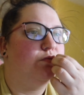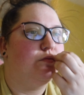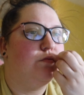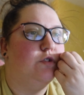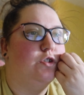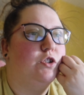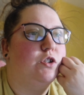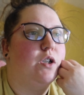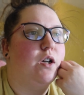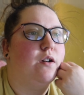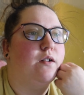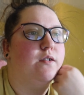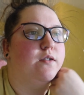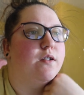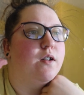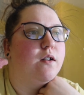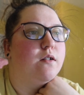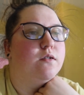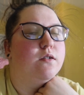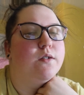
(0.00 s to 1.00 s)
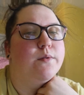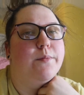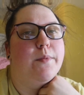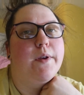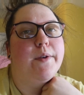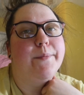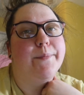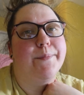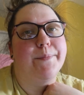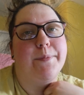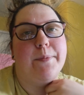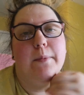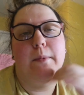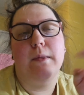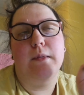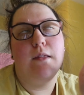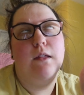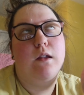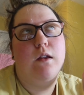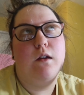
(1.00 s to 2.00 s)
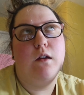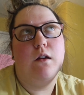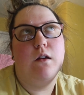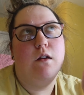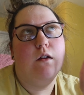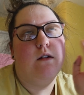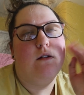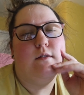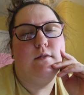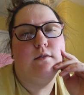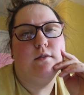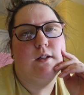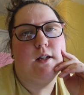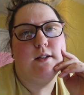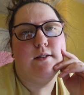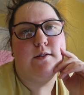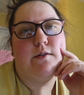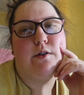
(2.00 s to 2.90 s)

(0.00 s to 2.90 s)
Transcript: which kind of sucks, but that's